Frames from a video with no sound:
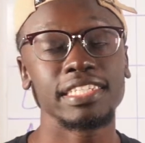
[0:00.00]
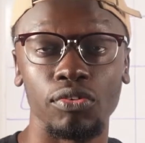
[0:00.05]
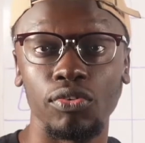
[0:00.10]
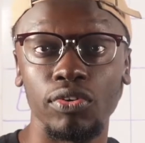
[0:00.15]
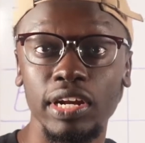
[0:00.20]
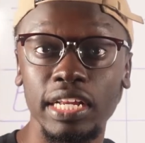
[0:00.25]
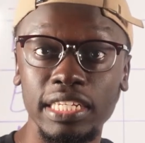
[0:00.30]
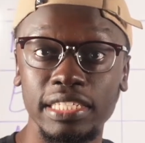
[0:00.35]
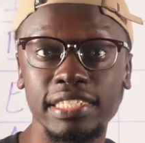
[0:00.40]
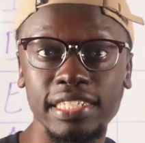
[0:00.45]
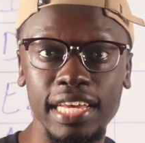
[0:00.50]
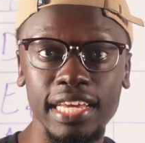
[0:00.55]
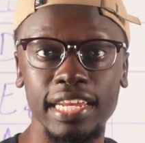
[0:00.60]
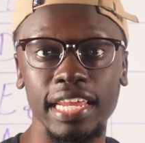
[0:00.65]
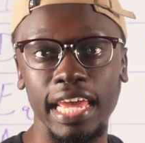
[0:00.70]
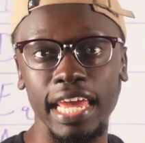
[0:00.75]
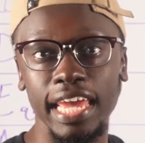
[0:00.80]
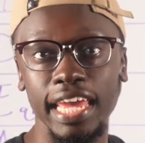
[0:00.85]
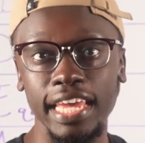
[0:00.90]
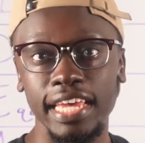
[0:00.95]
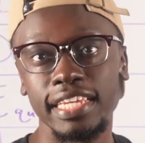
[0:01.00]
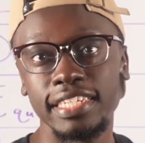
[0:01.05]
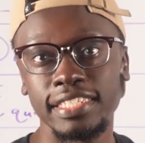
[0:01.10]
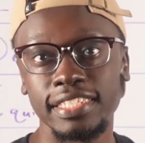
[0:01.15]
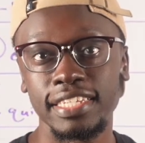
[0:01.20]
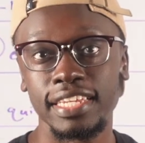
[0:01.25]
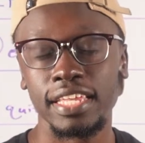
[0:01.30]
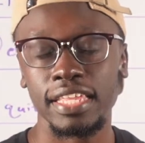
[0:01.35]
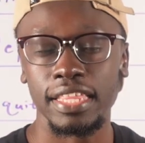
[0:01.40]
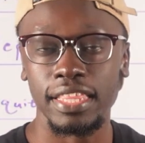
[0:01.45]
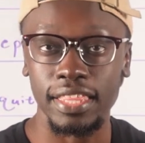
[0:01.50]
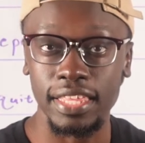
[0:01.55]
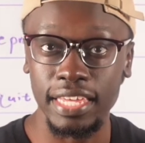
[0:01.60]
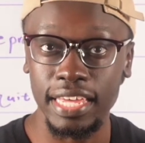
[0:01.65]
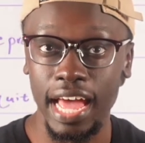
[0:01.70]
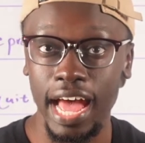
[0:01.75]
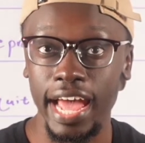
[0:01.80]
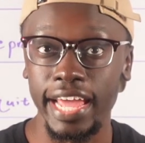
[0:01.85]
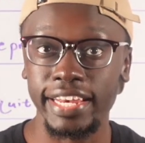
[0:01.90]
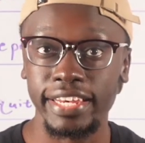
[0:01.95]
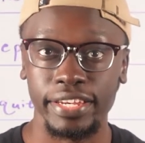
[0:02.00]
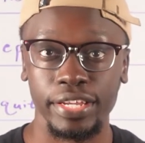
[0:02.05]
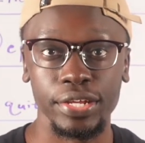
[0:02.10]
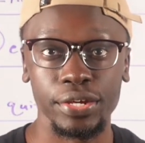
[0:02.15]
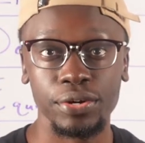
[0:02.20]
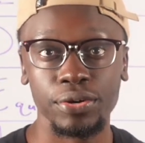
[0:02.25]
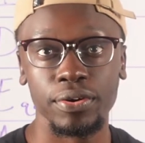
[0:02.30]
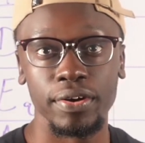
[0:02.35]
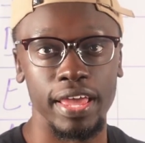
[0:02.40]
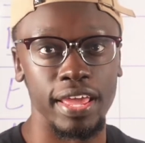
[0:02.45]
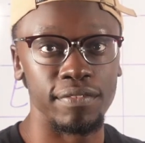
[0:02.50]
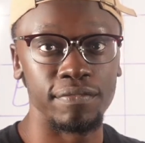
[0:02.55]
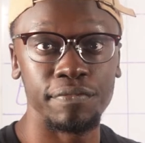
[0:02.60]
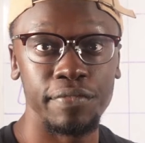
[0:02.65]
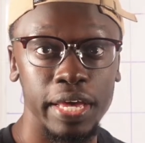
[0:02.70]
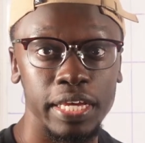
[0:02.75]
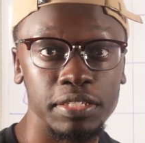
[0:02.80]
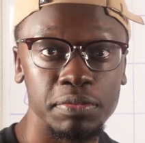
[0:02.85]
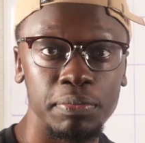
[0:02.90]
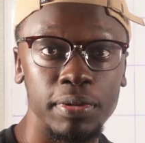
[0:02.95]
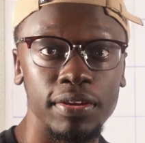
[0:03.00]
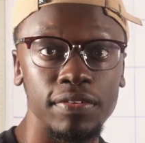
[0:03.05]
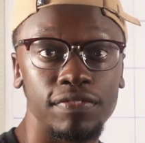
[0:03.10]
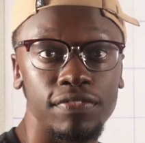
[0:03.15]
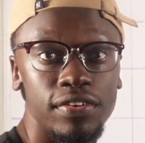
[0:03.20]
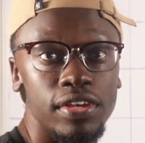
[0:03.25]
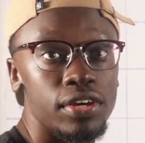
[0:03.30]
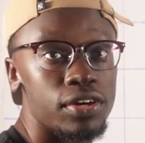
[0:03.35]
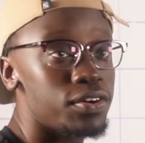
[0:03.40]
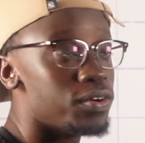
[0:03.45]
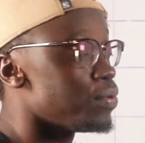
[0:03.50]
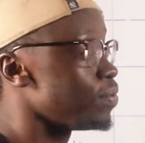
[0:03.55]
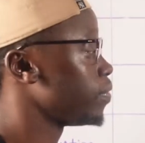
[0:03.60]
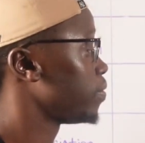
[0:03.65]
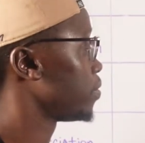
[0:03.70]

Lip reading: Real estate is the ideal investment vehicle.